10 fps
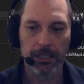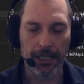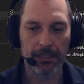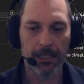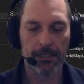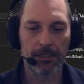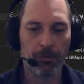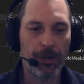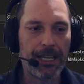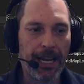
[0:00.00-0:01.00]
It doesn't.
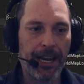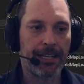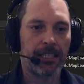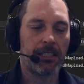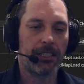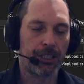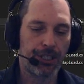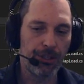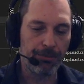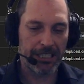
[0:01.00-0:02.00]
We can't. A
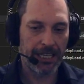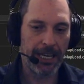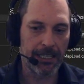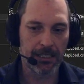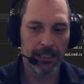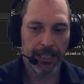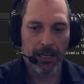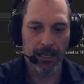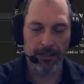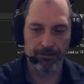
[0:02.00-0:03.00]
human can't click
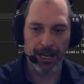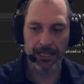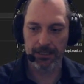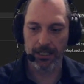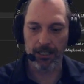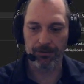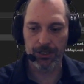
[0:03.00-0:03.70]
on it fast enough,